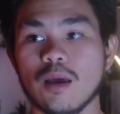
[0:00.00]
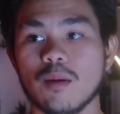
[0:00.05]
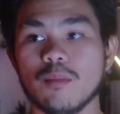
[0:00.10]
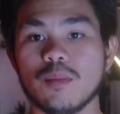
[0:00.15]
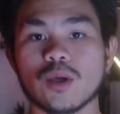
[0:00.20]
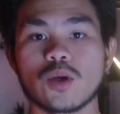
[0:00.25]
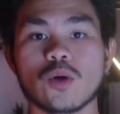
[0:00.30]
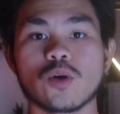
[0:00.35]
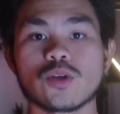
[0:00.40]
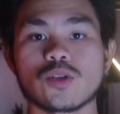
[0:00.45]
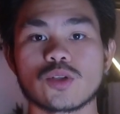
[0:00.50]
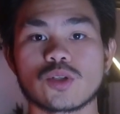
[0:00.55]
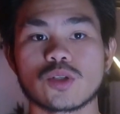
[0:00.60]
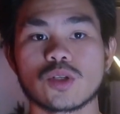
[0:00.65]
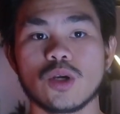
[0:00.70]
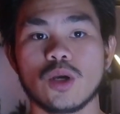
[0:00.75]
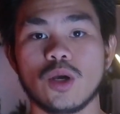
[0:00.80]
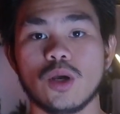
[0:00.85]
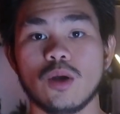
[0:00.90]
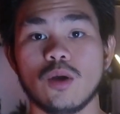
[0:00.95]

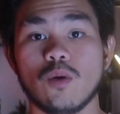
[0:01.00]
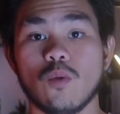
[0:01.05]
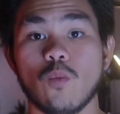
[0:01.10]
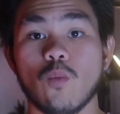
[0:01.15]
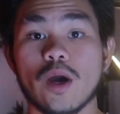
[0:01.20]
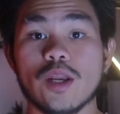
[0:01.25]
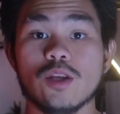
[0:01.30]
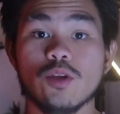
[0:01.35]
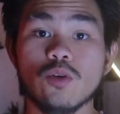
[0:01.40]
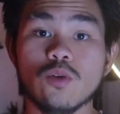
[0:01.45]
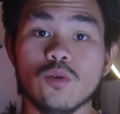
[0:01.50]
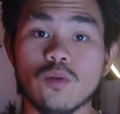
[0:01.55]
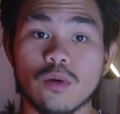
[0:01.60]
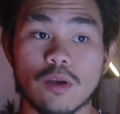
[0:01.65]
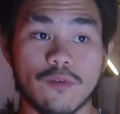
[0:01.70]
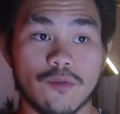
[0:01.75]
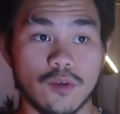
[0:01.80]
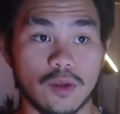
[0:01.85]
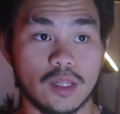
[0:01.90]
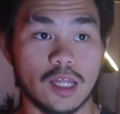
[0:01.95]
Because when you,
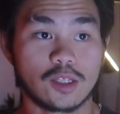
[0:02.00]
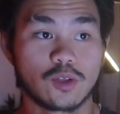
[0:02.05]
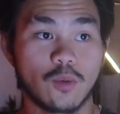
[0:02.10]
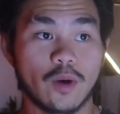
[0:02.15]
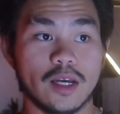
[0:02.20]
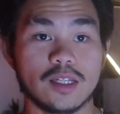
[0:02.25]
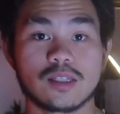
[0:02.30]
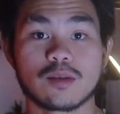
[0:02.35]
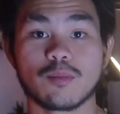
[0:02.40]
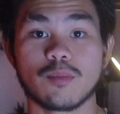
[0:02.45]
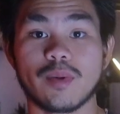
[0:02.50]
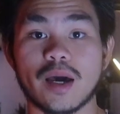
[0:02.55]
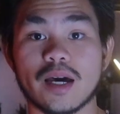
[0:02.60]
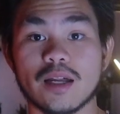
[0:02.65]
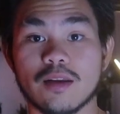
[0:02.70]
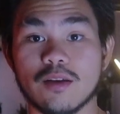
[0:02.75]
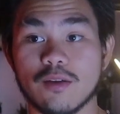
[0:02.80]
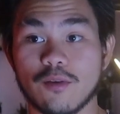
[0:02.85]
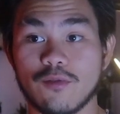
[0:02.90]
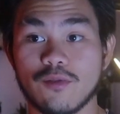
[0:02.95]
if you, that's why it's
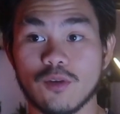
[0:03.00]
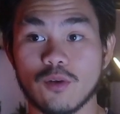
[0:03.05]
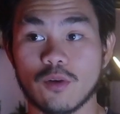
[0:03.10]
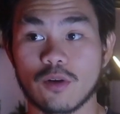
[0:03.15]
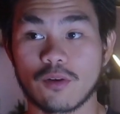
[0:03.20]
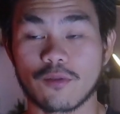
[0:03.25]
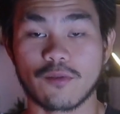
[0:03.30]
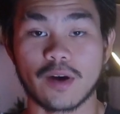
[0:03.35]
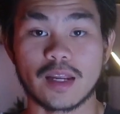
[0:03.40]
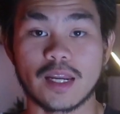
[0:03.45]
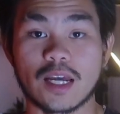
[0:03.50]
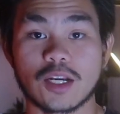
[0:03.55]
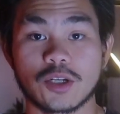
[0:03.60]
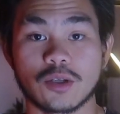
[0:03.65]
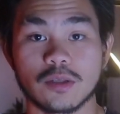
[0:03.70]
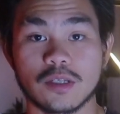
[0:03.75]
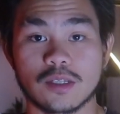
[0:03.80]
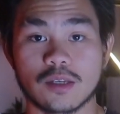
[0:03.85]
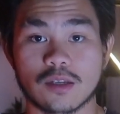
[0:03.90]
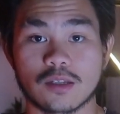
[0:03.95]
bad, if you're
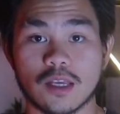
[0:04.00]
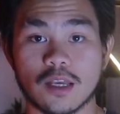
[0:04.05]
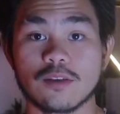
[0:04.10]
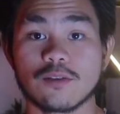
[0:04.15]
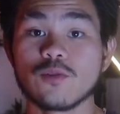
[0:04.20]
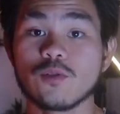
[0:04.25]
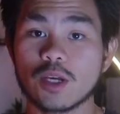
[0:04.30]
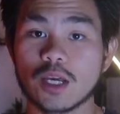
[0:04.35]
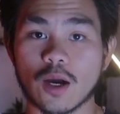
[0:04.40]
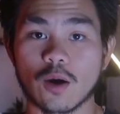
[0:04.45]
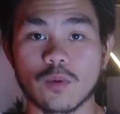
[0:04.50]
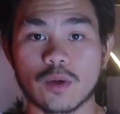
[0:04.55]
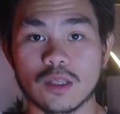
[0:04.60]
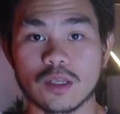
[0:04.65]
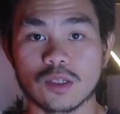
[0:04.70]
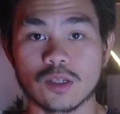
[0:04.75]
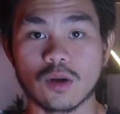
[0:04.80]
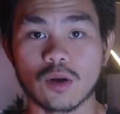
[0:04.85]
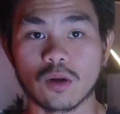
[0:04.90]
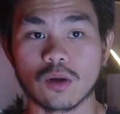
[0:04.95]
financially successful, you get with
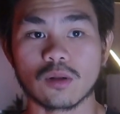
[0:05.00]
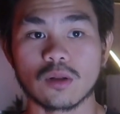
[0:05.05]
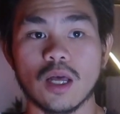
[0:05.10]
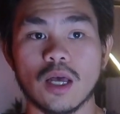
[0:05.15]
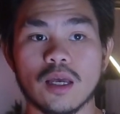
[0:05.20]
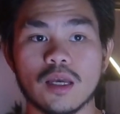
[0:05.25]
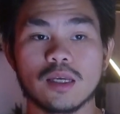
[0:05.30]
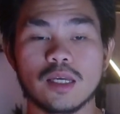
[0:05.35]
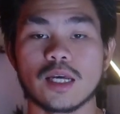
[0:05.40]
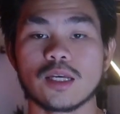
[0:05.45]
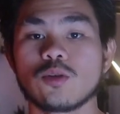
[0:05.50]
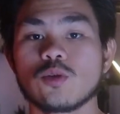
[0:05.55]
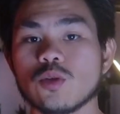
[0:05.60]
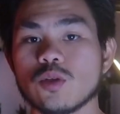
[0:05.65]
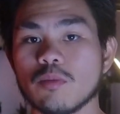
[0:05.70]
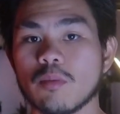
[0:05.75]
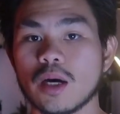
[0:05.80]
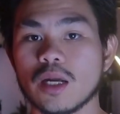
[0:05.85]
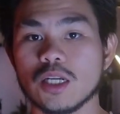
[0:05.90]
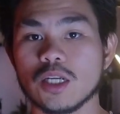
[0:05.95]
this girl, guess
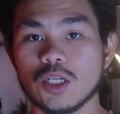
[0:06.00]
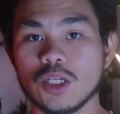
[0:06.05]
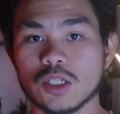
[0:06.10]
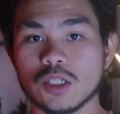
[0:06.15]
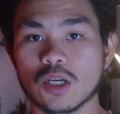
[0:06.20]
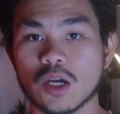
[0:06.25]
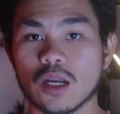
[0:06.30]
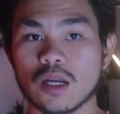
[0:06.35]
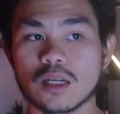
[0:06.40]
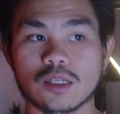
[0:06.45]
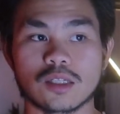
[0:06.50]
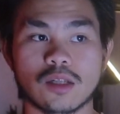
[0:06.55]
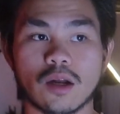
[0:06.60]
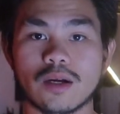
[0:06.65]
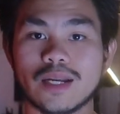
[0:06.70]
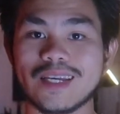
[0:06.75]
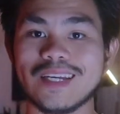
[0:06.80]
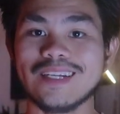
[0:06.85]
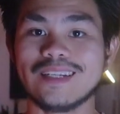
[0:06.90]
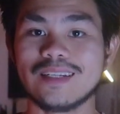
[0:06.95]
whose money she's gonna
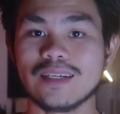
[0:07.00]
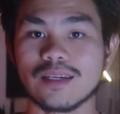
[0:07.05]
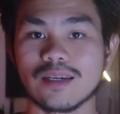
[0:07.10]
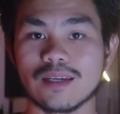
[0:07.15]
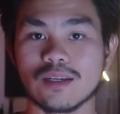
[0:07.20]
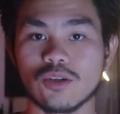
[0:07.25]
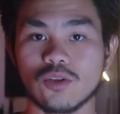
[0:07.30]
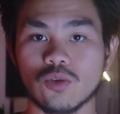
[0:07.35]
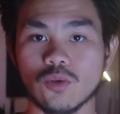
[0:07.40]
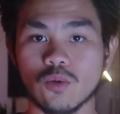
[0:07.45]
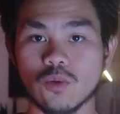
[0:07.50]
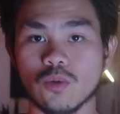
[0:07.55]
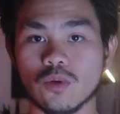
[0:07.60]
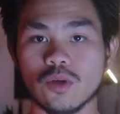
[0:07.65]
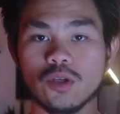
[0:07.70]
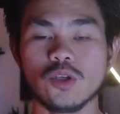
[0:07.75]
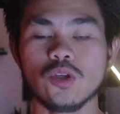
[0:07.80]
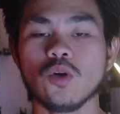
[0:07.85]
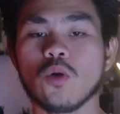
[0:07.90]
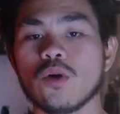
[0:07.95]
start eating into?
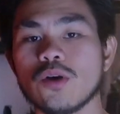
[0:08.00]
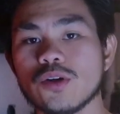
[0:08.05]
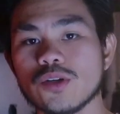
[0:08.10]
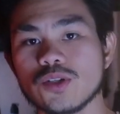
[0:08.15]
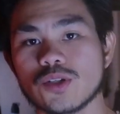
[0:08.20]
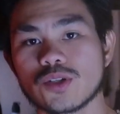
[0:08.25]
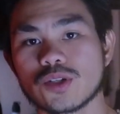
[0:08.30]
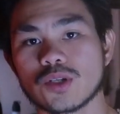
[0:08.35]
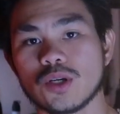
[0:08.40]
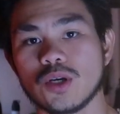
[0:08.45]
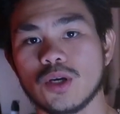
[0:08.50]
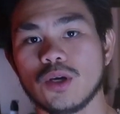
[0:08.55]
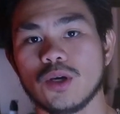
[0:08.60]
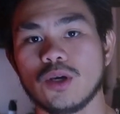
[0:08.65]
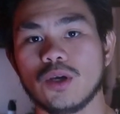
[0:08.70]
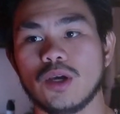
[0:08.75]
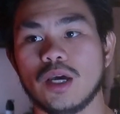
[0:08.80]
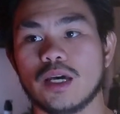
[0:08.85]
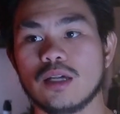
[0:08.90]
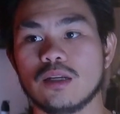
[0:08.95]
Yours.
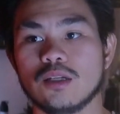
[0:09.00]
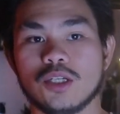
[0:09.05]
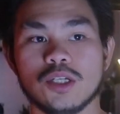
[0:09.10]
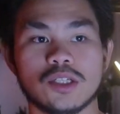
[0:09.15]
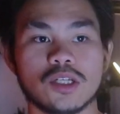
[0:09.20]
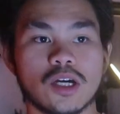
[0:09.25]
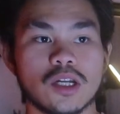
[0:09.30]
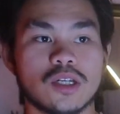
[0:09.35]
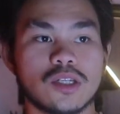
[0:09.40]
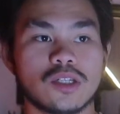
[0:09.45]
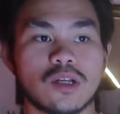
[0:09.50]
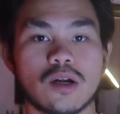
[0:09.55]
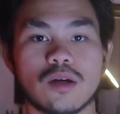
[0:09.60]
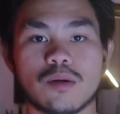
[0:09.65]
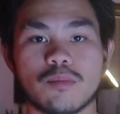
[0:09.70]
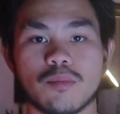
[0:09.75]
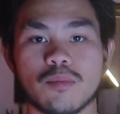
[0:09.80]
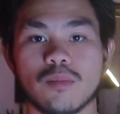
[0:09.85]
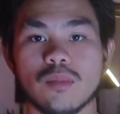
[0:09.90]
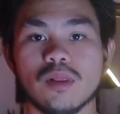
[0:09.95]
And she's gonna
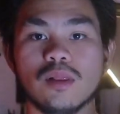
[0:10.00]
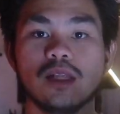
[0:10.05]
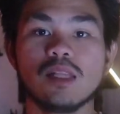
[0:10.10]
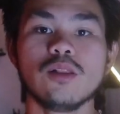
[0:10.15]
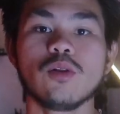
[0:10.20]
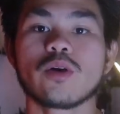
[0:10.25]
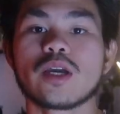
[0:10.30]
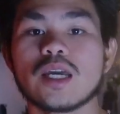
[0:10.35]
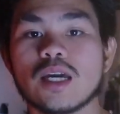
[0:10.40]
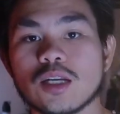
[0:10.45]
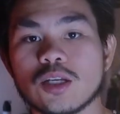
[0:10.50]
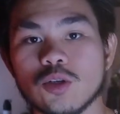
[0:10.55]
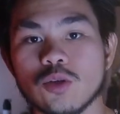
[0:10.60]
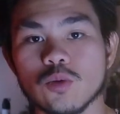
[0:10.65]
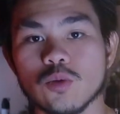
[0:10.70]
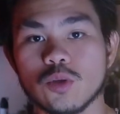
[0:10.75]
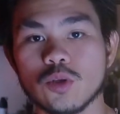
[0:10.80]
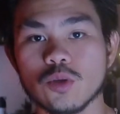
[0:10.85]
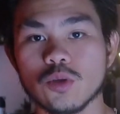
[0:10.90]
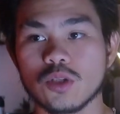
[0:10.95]
start looking at
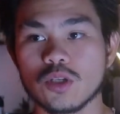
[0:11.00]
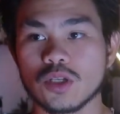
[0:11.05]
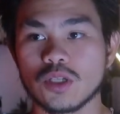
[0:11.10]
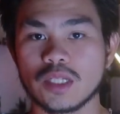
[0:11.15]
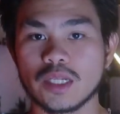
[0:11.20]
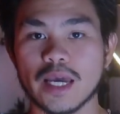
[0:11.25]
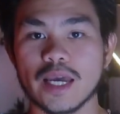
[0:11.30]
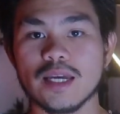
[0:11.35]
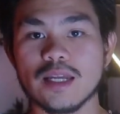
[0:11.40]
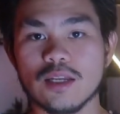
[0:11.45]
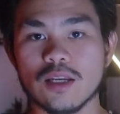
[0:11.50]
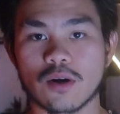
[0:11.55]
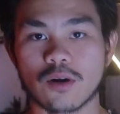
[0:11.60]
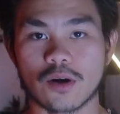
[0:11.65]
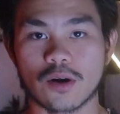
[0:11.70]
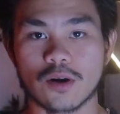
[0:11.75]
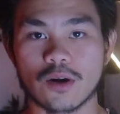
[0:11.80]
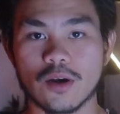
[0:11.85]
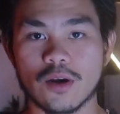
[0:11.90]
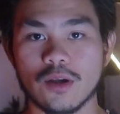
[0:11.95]
you to sustain
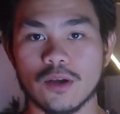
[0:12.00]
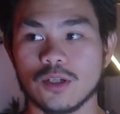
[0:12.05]
her.